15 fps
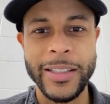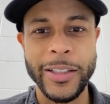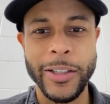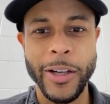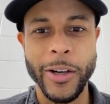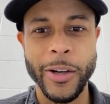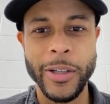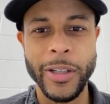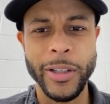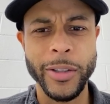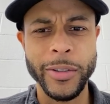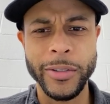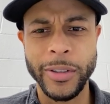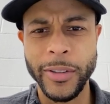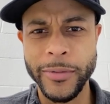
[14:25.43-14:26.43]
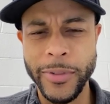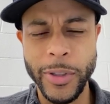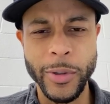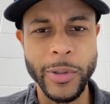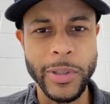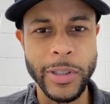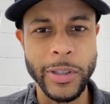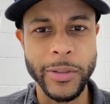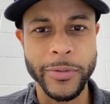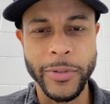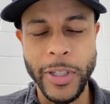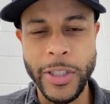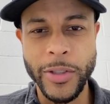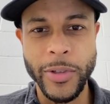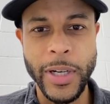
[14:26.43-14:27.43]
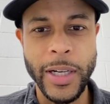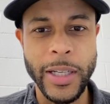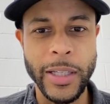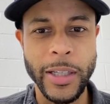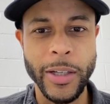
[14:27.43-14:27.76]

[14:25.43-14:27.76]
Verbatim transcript: You know, you're a little confused, a little frustrated.